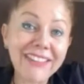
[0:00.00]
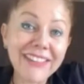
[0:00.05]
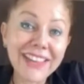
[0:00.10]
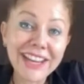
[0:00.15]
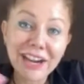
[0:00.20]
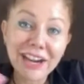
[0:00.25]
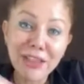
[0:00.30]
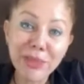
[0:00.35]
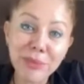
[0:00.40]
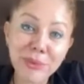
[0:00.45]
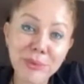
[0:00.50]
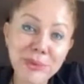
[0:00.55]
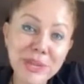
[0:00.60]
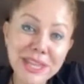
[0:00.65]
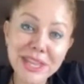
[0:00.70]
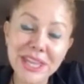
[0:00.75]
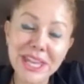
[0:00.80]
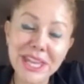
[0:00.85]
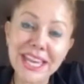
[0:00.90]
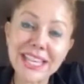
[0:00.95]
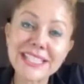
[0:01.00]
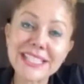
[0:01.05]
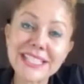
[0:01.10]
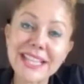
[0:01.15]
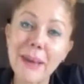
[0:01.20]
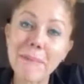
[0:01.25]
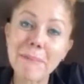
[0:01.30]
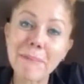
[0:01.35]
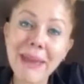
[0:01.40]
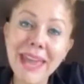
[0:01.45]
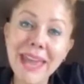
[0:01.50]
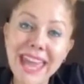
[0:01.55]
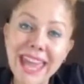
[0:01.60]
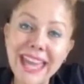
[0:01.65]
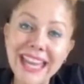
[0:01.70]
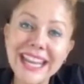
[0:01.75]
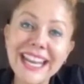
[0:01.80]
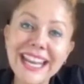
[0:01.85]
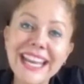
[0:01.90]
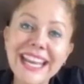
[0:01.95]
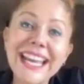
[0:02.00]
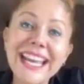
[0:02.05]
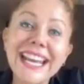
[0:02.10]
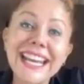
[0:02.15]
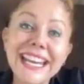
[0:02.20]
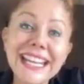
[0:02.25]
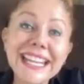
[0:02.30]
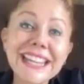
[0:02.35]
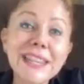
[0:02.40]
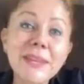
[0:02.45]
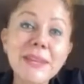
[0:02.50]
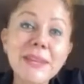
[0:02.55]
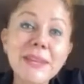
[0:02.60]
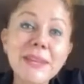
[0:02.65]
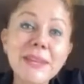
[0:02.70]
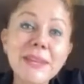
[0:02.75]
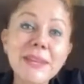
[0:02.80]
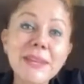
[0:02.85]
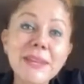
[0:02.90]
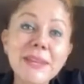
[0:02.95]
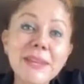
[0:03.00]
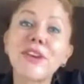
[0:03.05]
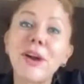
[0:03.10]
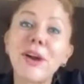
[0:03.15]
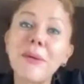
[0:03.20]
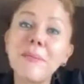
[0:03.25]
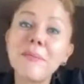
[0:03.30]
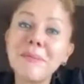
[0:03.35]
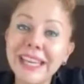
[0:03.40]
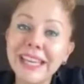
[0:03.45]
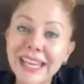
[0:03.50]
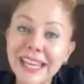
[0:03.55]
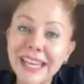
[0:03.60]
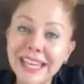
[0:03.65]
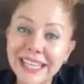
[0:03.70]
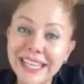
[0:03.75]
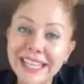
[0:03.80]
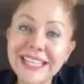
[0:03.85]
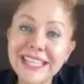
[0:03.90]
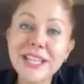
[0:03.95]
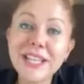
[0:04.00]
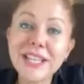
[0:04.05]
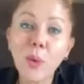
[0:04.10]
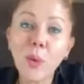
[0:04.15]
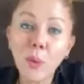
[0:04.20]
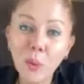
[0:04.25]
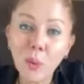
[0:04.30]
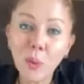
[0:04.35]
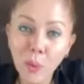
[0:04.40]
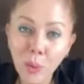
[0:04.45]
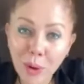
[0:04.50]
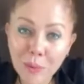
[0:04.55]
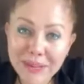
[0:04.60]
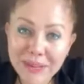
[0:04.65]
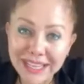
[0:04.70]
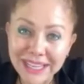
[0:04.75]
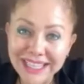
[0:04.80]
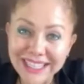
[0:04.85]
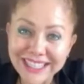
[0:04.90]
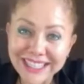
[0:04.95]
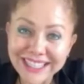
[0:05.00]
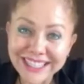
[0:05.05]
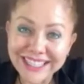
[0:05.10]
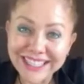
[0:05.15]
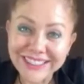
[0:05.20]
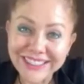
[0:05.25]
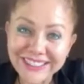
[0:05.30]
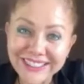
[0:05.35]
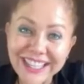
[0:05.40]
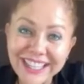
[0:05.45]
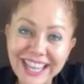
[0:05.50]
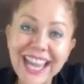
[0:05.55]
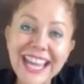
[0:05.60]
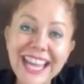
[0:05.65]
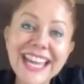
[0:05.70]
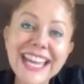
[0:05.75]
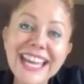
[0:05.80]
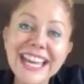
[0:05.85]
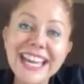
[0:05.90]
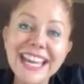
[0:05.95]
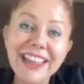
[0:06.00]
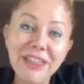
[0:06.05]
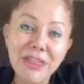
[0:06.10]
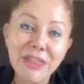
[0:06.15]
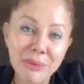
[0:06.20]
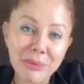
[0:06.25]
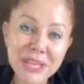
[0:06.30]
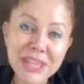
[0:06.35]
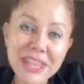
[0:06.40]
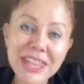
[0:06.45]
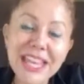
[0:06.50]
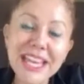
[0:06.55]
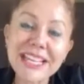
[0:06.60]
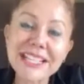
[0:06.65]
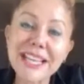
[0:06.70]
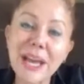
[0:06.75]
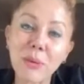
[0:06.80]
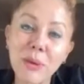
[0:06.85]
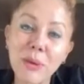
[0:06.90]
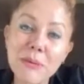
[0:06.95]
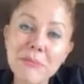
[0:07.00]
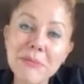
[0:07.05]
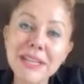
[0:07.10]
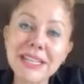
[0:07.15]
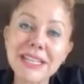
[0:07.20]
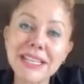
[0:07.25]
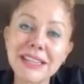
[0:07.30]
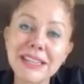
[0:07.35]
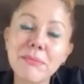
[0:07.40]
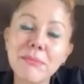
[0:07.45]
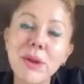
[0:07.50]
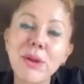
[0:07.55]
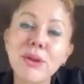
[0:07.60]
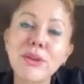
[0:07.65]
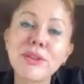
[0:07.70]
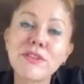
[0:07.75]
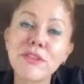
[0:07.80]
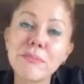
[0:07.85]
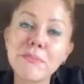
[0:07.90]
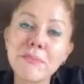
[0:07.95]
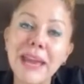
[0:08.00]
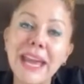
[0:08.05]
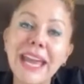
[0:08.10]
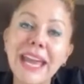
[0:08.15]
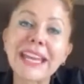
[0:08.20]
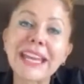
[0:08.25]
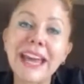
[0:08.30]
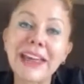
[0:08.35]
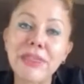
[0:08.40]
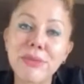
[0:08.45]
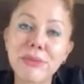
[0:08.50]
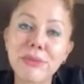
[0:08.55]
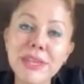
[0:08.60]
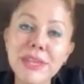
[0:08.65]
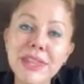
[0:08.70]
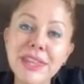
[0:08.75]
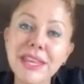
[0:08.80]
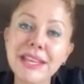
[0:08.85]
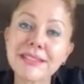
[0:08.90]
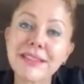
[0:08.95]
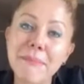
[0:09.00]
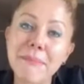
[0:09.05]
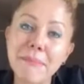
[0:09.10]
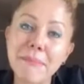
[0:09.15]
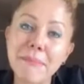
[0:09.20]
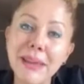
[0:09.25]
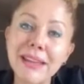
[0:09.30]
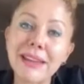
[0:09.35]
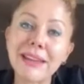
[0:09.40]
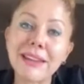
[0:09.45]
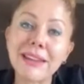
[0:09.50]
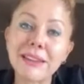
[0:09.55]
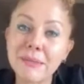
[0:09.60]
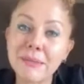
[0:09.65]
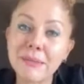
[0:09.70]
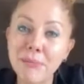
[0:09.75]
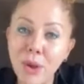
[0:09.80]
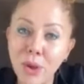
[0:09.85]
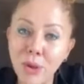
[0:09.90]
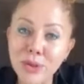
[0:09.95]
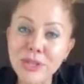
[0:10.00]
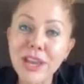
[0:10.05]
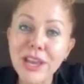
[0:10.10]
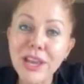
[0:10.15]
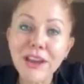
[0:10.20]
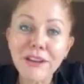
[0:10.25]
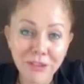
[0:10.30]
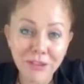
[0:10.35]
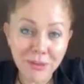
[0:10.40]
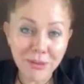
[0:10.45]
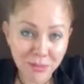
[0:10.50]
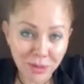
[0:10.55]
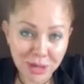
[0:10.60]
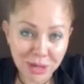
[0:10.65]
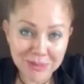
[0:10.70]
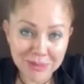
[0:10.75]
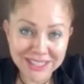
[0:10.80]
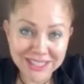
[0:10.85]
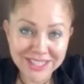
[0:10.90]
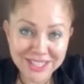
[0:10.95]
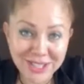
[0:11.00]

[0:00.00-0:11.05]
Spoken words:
And there are 3 things that men need the most from his woman. Okay? 3 things that women need the most from men, and 3 things that men need the most from women.